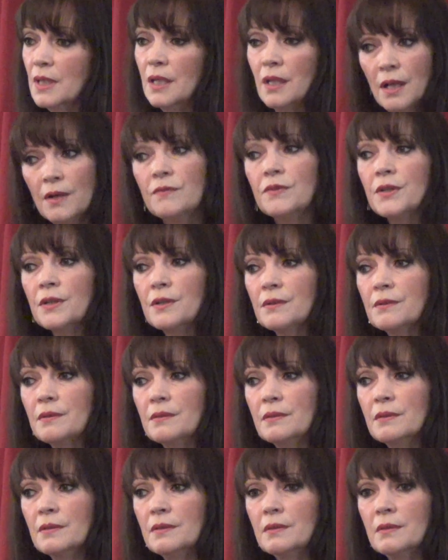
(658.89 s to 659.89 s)
I love you.
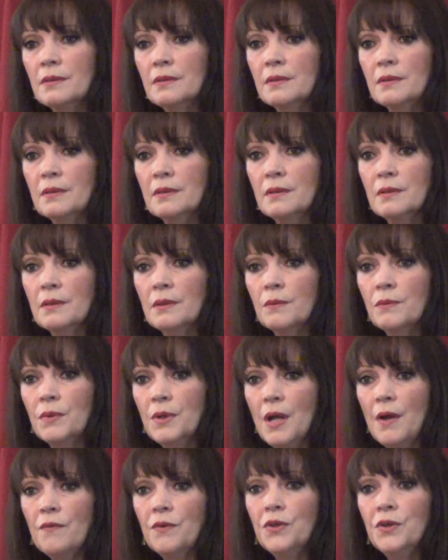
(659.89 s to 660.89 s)

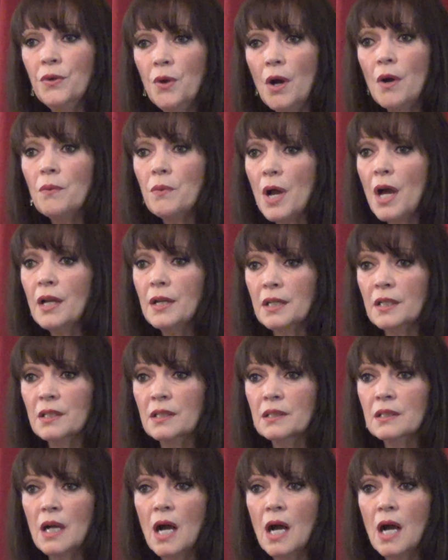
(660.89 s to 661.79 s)
Whenever you are ready,